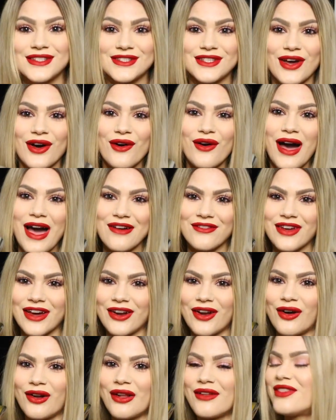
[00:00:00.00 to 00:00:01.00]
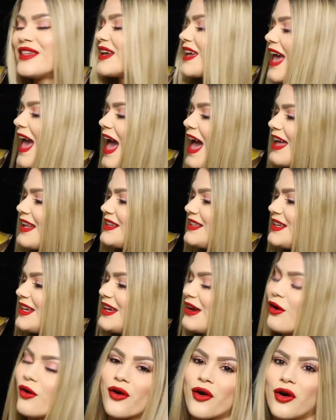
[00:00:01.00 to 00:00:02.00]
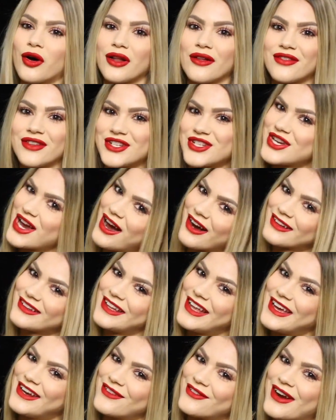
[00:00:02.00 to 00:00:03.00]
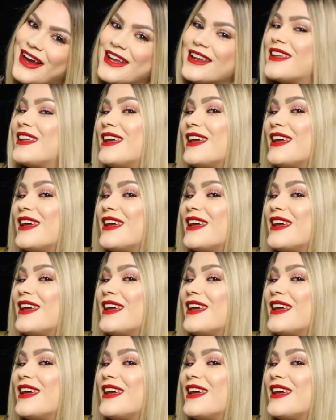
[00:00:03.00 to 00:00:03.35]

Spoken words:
So I've got all the candy or all the chocolate right